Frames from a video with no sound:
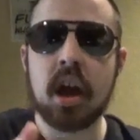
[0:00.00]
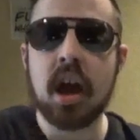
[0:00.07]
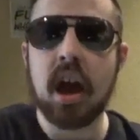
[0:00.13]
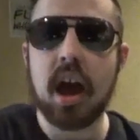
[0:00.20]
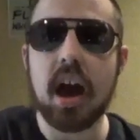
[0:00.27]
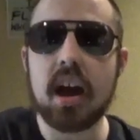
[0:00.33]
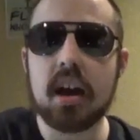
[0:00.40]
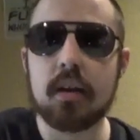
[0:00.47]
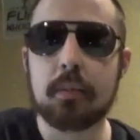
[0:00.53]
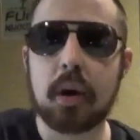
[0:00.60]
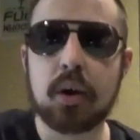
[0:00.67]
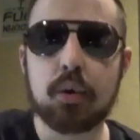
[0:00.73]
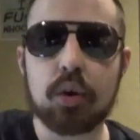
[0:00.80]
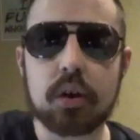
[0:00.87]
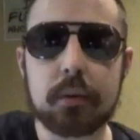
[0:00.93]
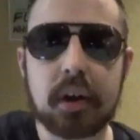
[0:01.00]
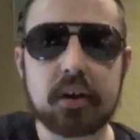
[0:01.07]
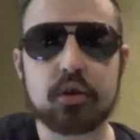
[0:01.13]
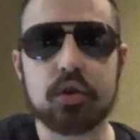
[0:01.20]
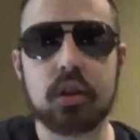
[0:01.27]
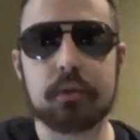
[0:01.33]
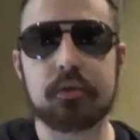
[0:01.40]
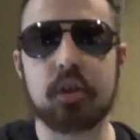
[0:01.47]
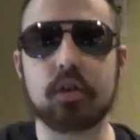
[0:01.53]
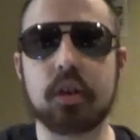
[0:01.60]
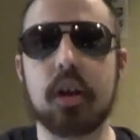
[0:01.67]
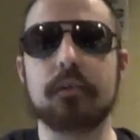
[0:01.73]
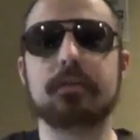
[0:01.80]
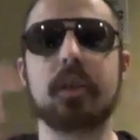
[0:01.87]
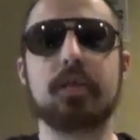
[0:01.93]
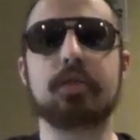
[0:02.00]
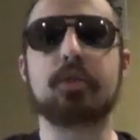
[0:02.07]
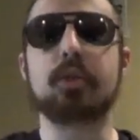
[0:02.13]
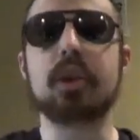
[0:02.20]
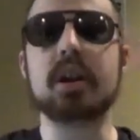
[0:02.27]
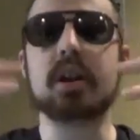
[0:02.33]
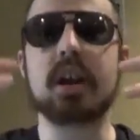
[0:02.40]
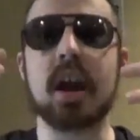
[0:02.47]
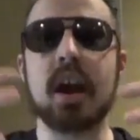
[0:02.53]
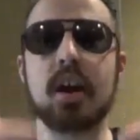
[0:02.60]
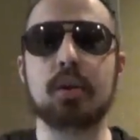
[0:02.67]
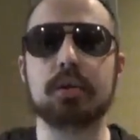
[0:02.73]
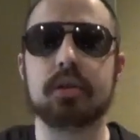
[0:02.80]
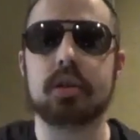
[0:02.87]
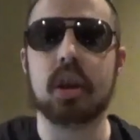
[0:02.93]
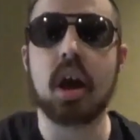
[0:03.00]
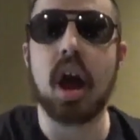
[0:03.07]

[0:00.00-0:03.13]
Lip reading: Hey everybody, welcome back to an episode of The 3 Count.